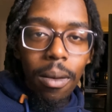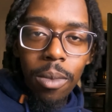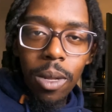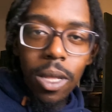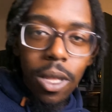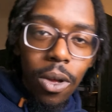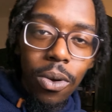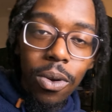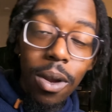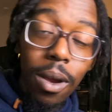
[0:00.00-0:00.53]
I'm a
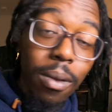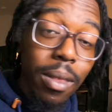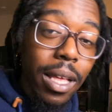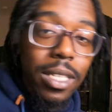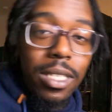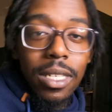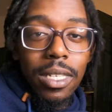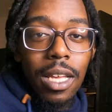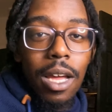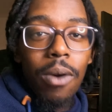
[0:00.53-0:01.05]
loner.
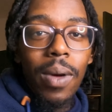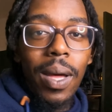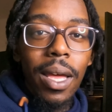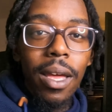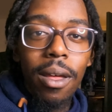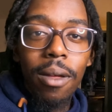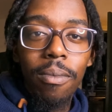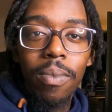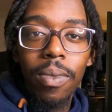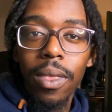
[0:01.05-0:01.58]
That's just how I
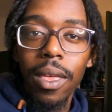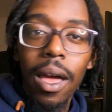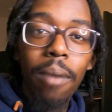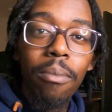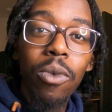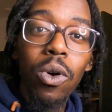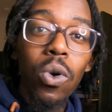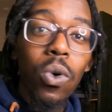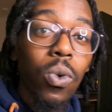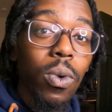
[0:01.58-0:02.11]
am.
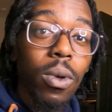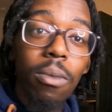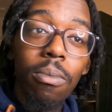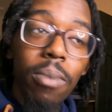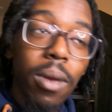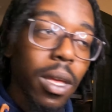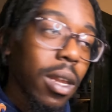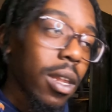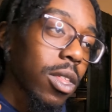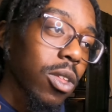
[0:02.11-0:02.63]
I'm cool with
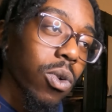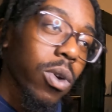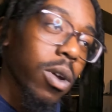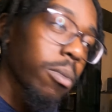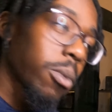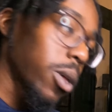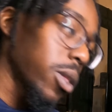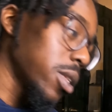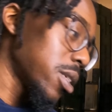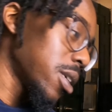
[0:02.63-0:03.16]
being in the
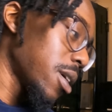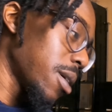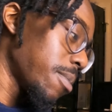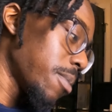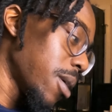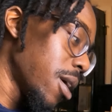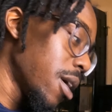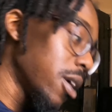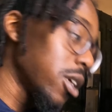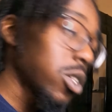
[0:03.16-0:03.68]
crib all the time.
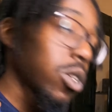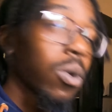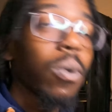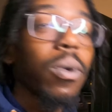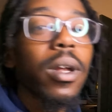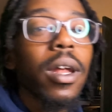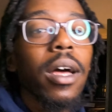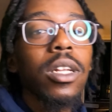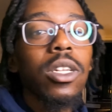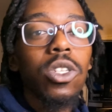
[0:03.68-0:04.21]
So
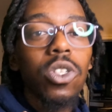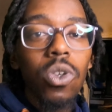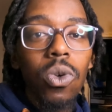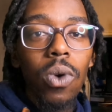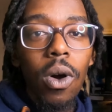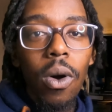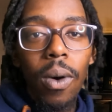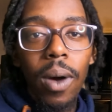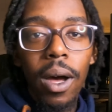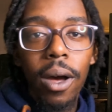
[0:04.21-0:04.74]
when I do
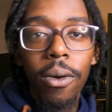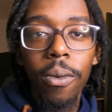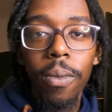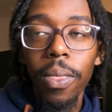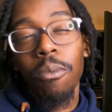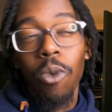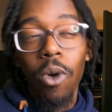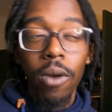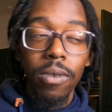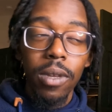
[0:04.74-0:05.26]
go out,
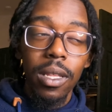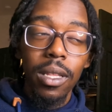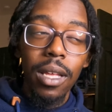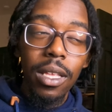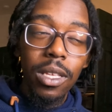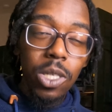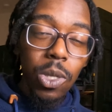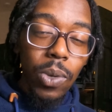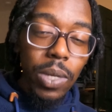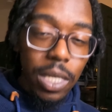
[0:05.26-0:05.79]
more often than not,
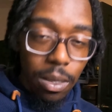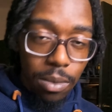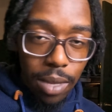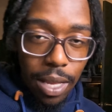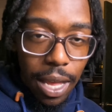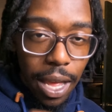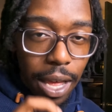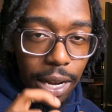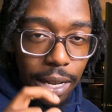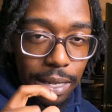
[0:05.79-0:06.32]
there's always something
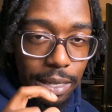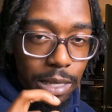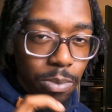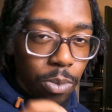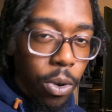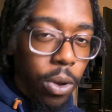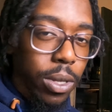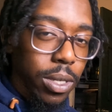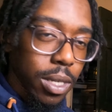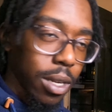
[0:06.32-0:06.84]
that kind of
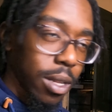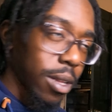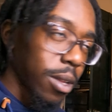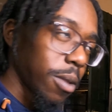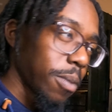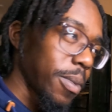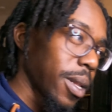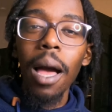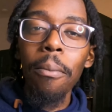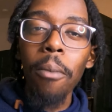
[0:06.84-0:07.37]
spoils it a little
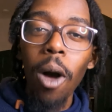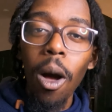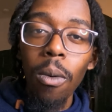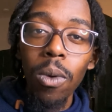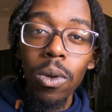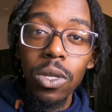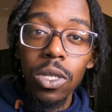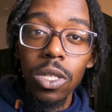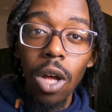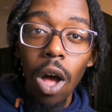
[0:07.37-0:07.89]
bit. I'm
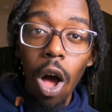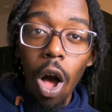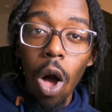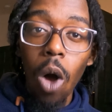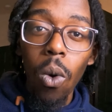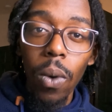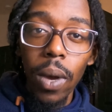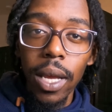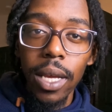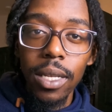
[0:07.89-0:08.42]
almost
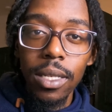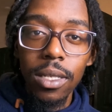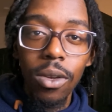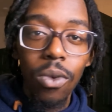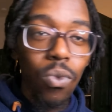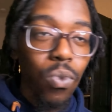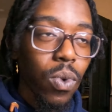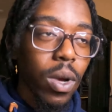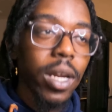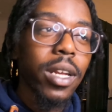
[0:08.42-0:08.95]
always
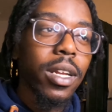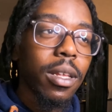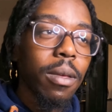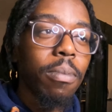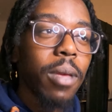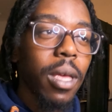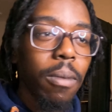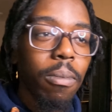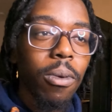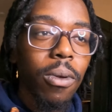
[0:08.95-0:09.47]
running into
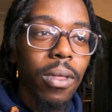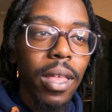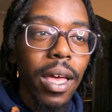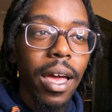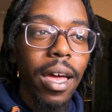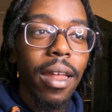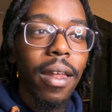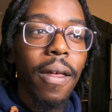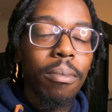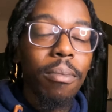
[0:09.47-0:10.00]
people
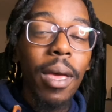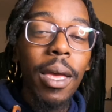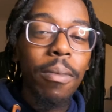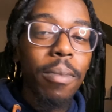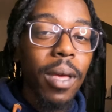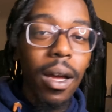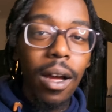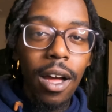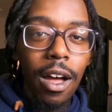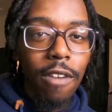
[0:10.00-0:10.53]
that make
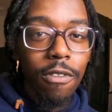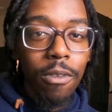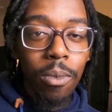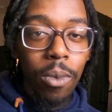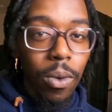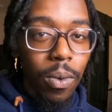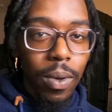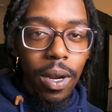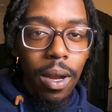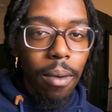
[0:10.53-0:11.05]
me
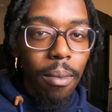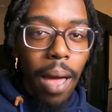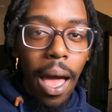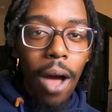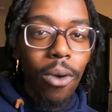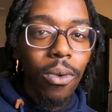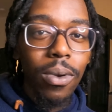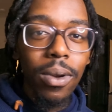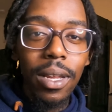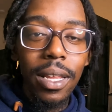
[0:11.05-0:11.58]
uncomfortable when I'm
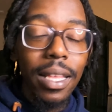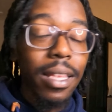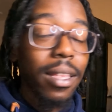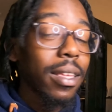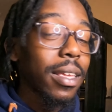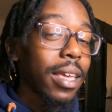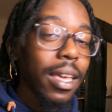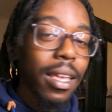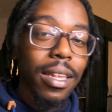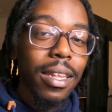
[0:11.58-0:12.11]
out
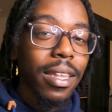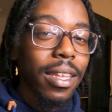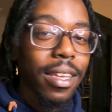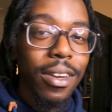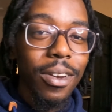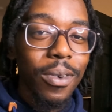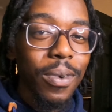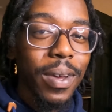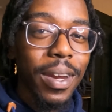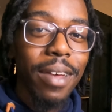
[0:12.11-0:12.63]
getting
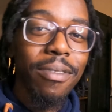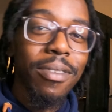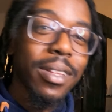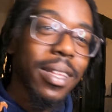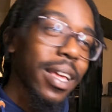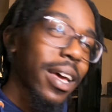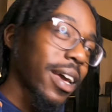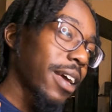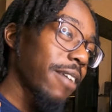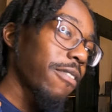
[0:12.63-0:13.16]
lit or whatever.
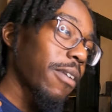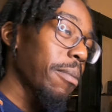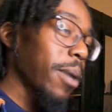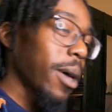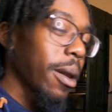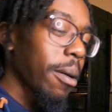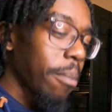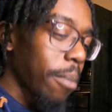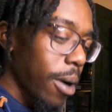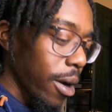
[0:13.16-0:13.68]
Like if I'm
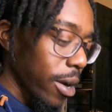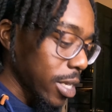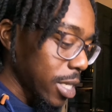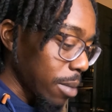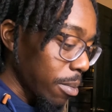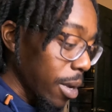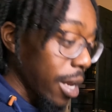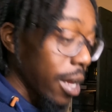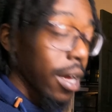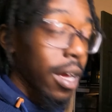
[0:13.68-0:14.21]
at a bar,
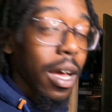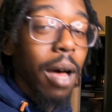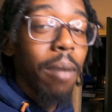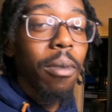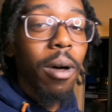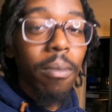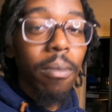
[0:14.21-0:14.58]
somebody will come